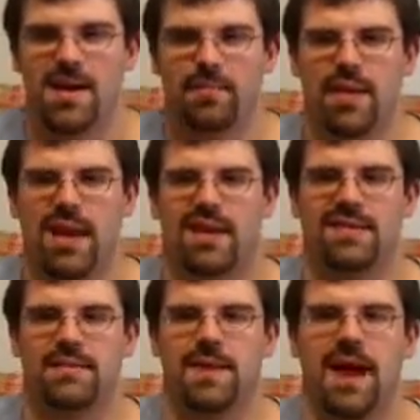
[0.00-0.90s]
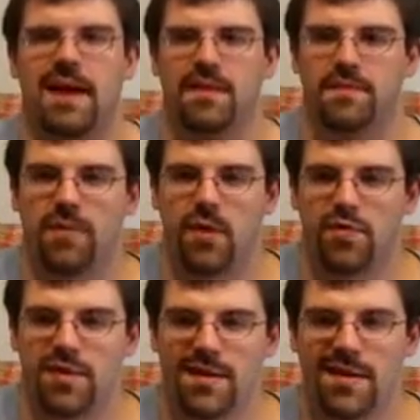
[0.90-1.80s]
playing some kind of
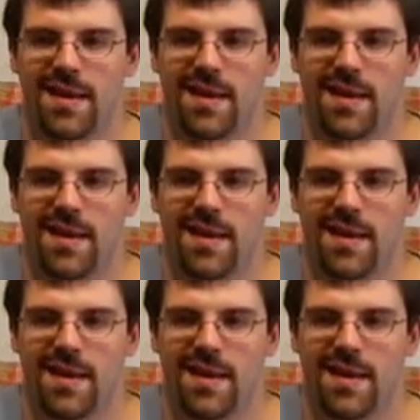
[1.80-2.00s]
version.